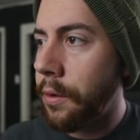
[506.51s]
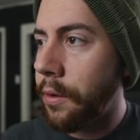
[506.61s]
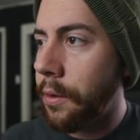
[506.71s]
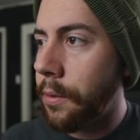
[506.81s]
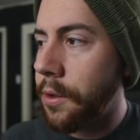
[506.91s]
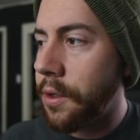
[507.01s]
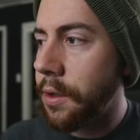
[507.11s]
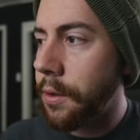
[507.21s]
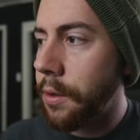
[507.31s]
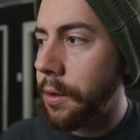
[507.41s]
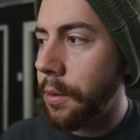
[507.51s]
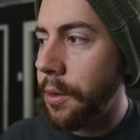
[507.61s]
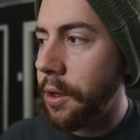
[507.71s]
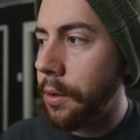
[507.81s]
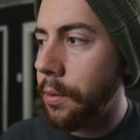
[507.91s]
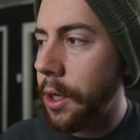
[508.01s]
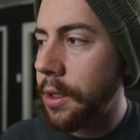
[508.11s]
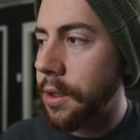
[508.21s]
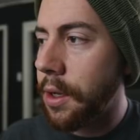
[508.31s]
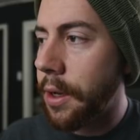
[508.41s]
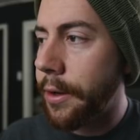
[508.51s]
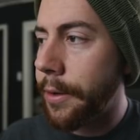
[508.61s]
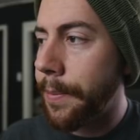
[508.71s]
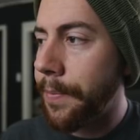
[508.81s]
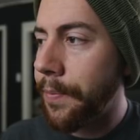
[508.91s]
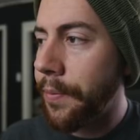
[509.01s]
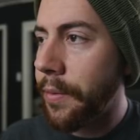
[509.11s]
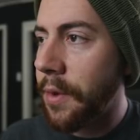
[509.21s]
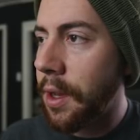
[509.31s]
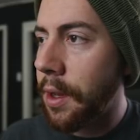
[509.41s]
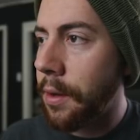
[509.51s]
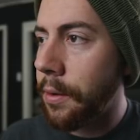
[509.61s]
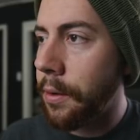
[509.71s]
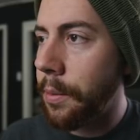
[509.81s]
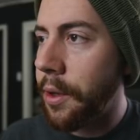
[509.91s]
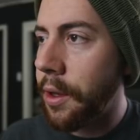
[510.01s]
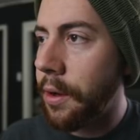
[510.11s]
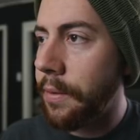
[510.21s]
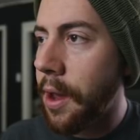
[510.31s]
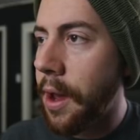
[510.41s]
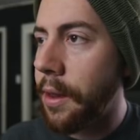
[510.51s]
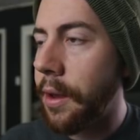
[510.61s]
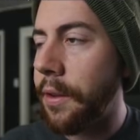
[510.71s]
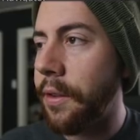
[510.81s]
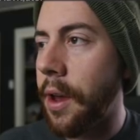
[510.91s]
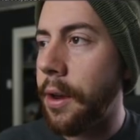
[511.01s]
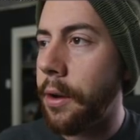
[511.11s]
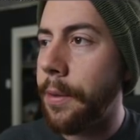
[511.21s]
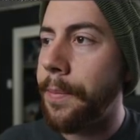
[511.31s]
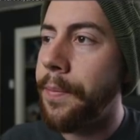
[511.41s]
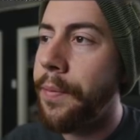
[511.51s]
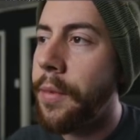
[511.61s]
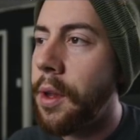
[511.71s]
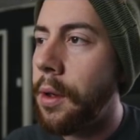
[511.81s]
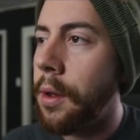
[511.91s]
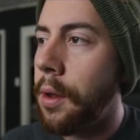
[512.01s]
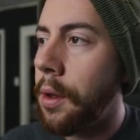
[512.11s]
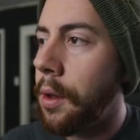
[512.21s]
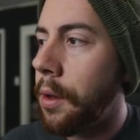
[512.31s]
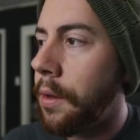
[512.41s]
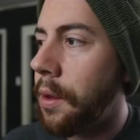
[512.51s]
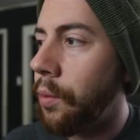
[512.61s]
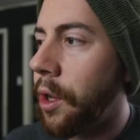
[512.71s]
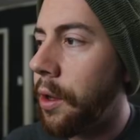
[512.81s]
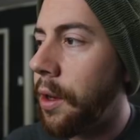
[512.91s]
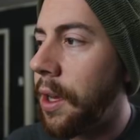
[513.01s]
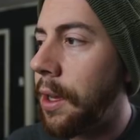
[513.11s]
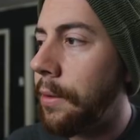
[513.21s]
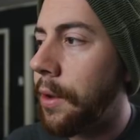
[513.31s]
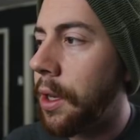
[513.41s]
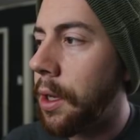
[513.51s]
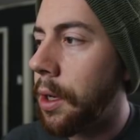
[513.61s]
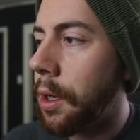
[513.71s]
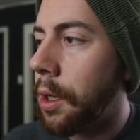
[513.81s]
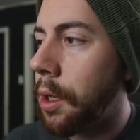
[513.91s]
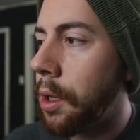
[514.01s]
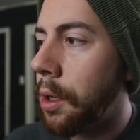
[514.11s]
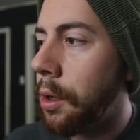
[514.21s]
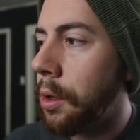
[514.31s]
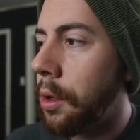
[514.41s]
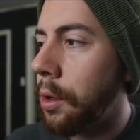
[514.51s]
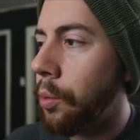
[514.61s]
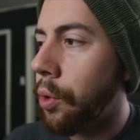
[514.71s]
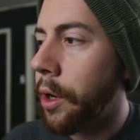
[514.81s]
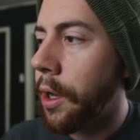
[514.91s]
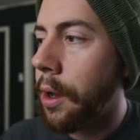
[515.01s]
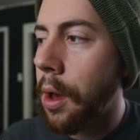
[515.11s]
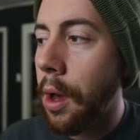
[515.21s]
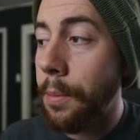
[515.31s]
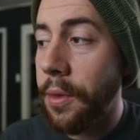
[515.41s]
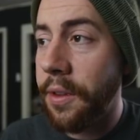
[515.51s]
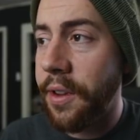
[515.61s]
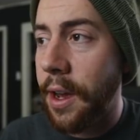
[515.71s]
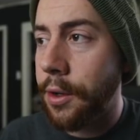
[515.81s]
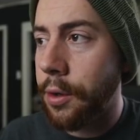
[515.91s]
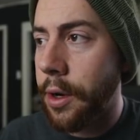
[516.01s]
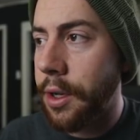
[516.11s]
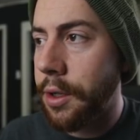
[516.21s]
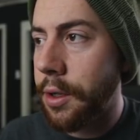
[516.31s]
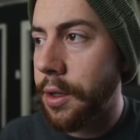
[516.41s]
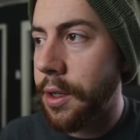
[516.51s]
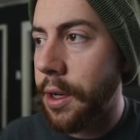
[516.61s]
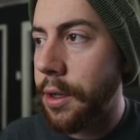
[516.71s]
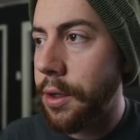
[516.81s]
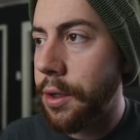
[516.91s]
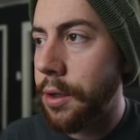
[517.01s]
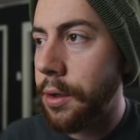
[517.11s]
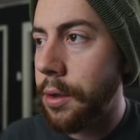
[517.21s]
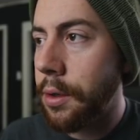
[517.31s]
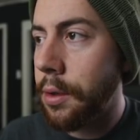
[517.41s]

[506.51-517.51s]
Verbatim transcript: So just a little bit of the white slider, and a little bit of the highlight slider. then we could even bring up the saturation a touch.